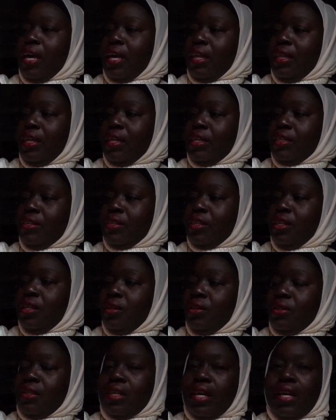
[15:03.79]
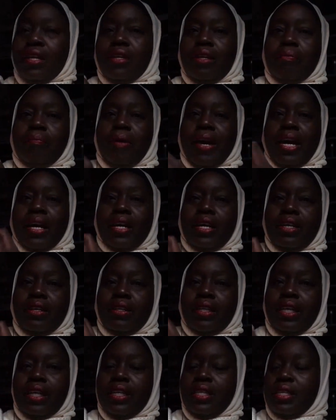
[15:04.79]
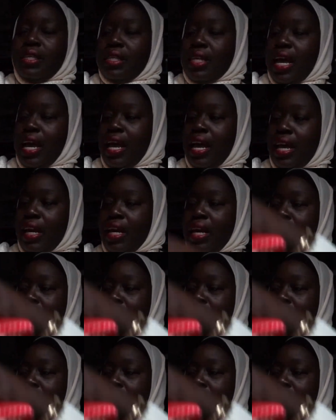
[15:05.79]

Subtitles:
I think it's cute. It's got a little packet on the inside.